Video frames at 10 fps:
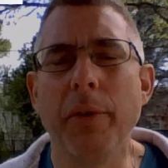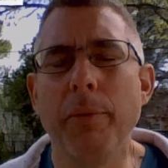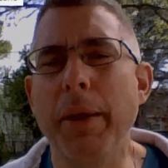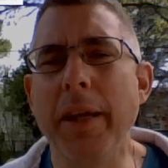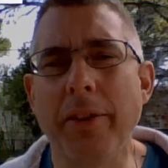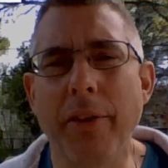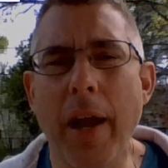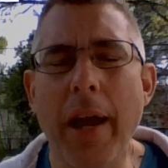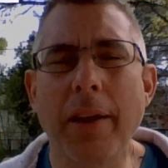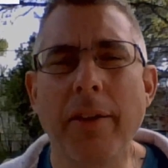be
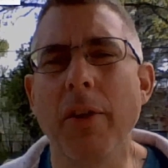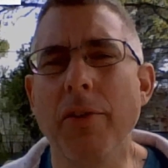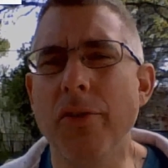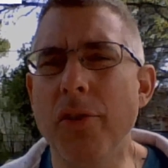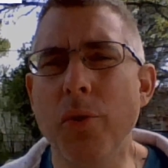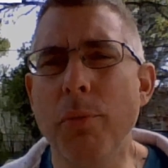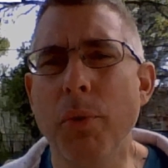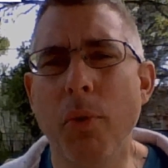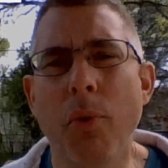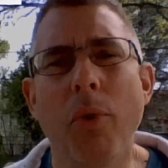interactive on Zoom
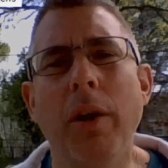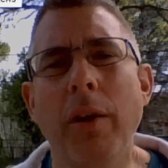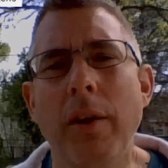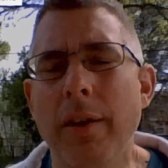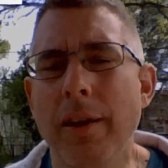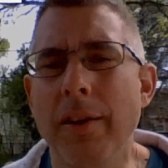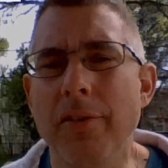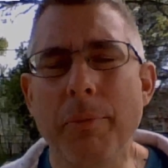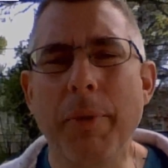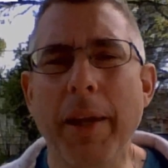or
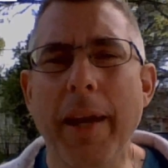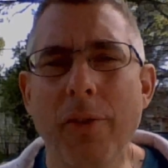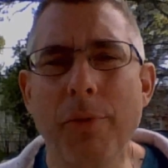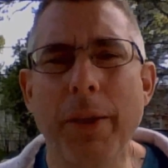something else.